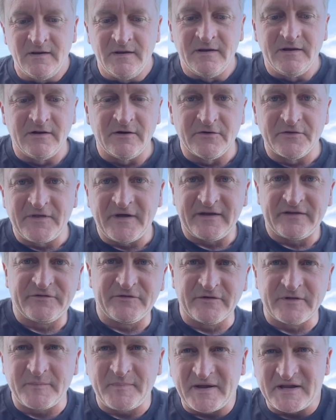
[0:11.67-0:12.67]
thanks
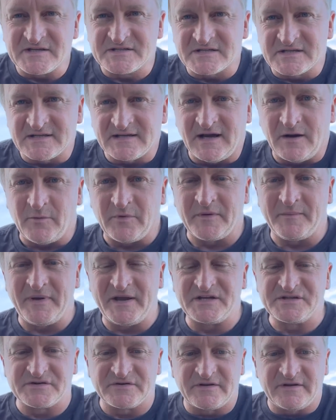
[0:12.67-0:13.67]
for the patience. I want to
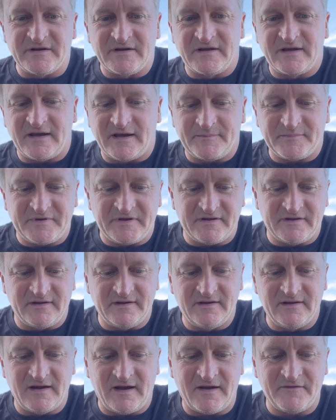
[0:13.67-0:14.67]
make sure that
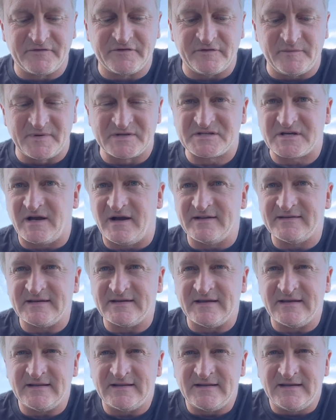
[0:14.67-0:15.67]
I have so much
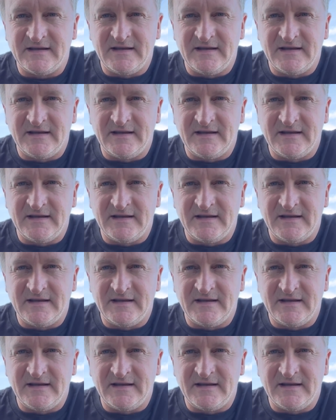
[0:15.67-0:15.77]
content.